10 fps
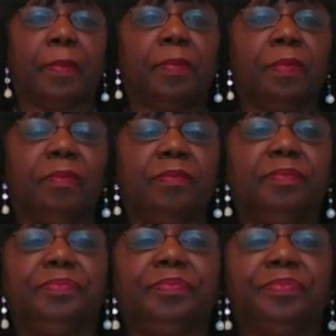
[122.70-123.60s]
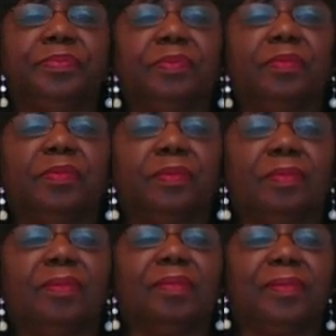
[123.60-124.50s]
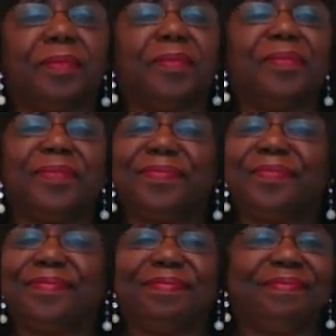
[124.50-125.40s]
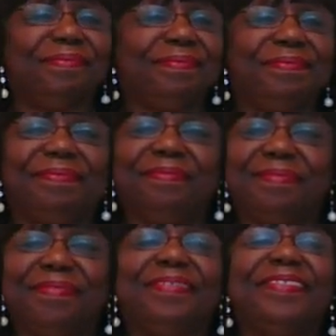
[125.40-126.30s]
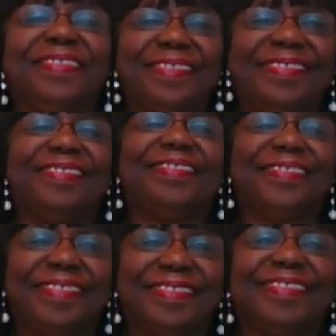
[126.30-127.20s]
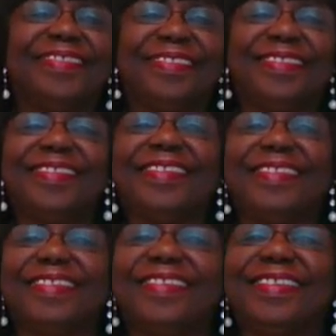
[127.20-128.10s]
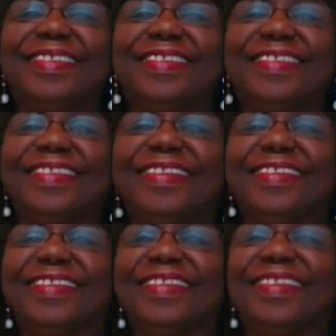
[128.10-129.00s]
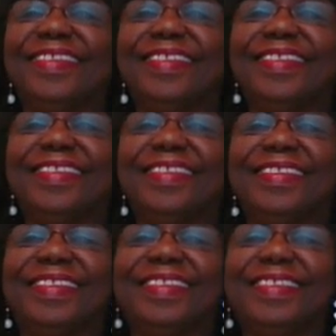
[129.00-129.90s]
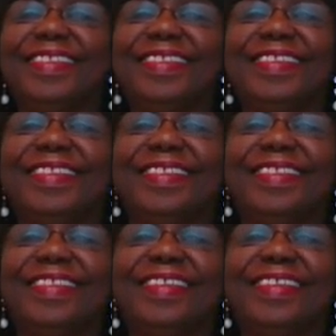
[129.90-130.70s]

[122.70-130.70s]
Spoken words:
No words are spoken by the person on screen.